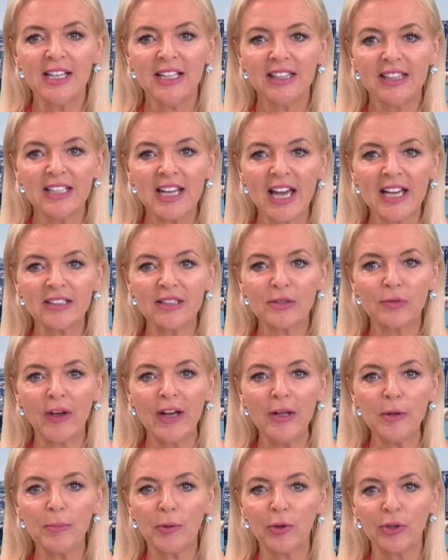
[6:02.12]
the DAX
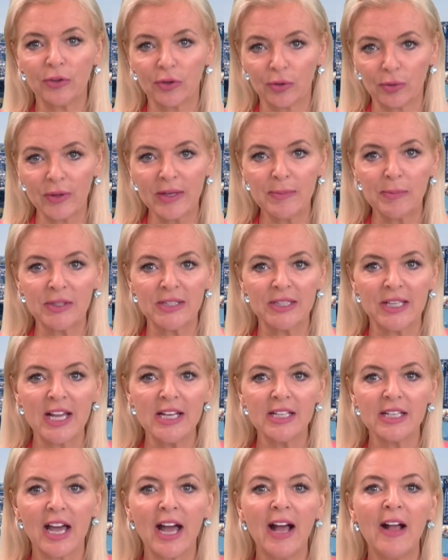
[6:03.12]
fell zero point three
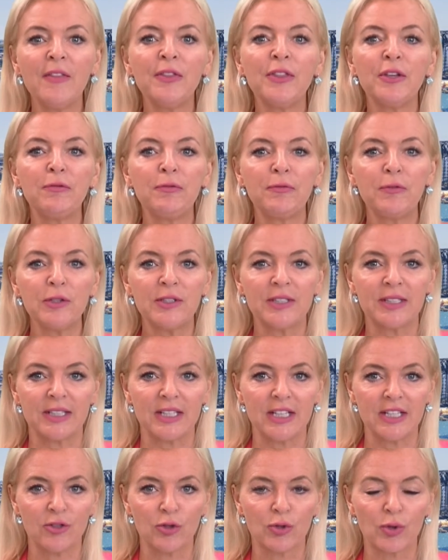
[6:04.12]
percent and the F T S
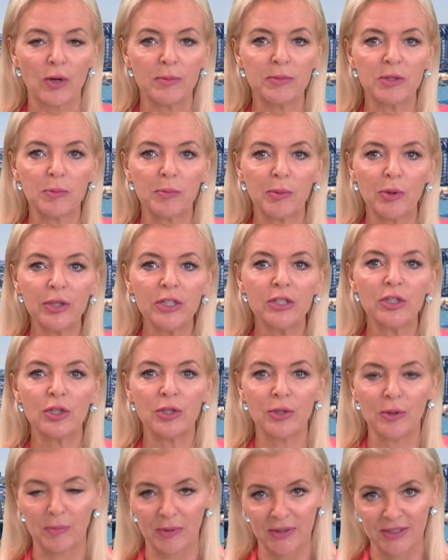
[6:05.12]
E dropped zero point
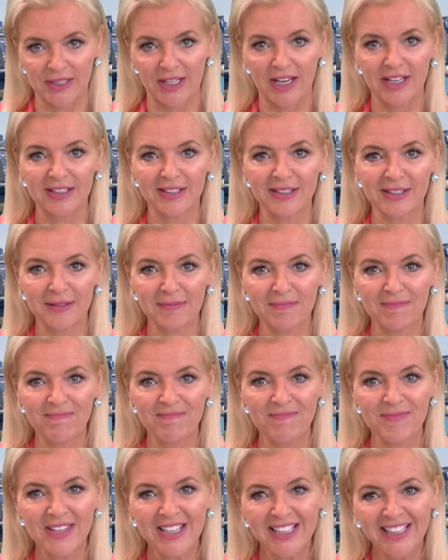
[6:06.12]
two percent.
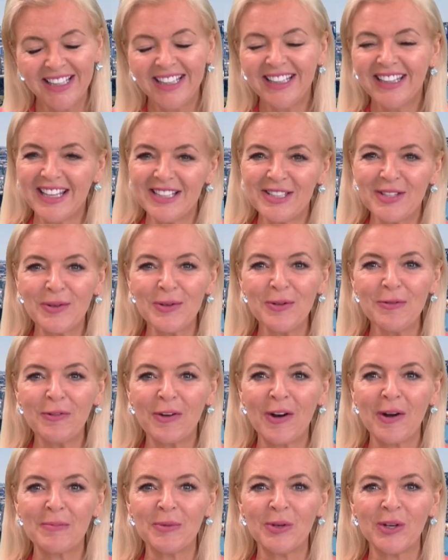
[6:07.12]
That's all for
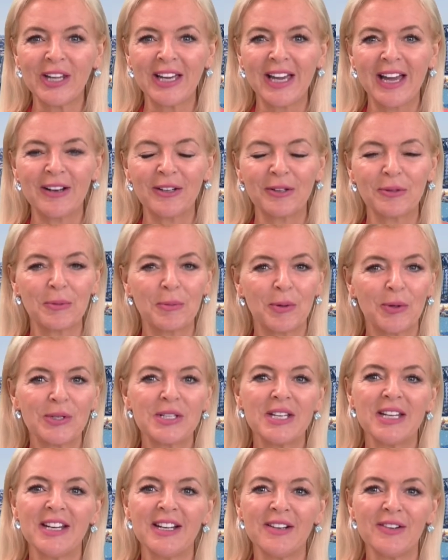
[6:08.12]
our Morning Outlook report
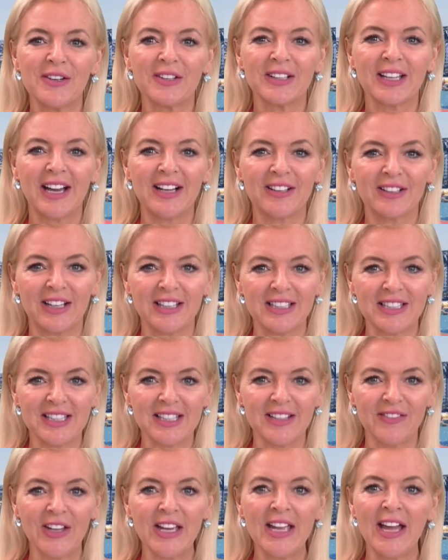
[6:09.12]
here on Kalkine
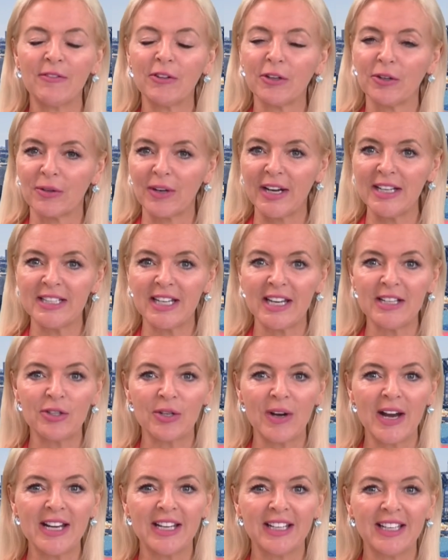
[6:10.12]
T V. Have a great day
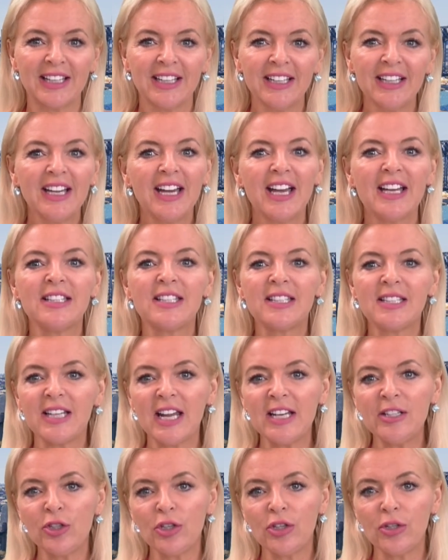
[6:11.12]
trading and
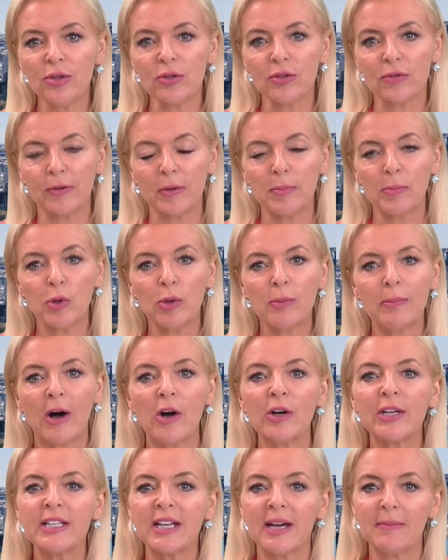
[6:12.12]
stay tuned for more
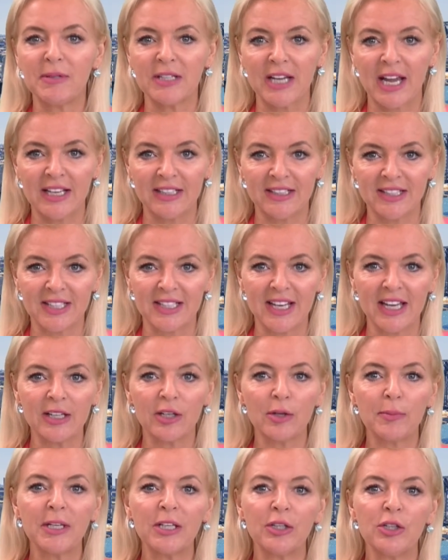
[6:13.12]
market updates and
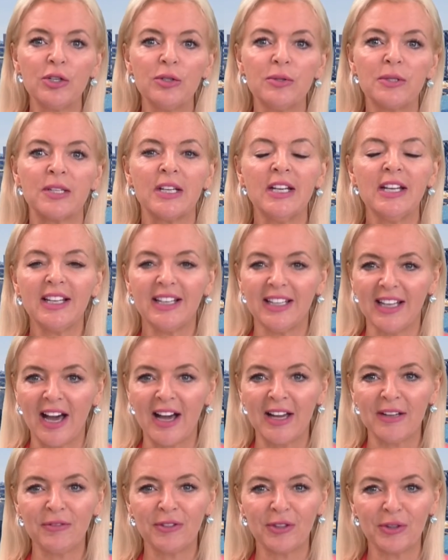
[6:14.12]
economic news
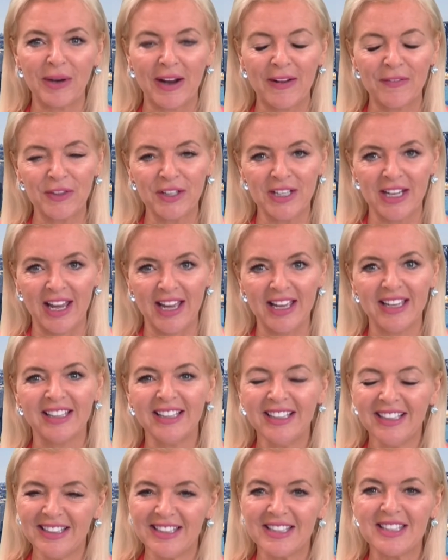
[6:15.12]
live throughout the day.
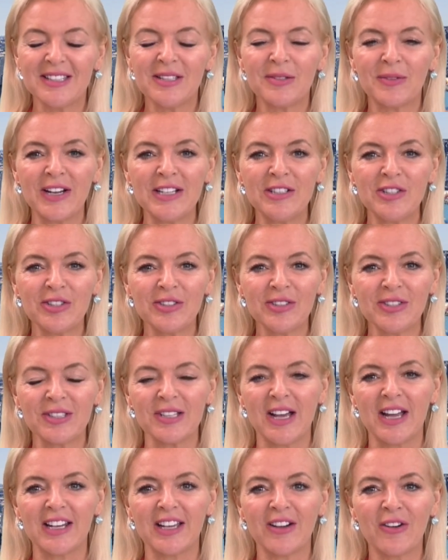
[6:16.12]
This is Rachel
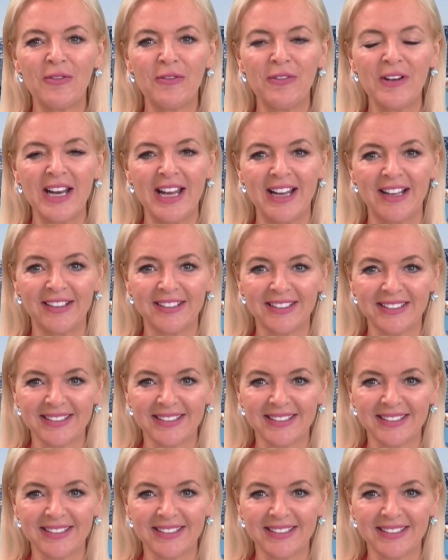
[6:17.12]
signing off for now.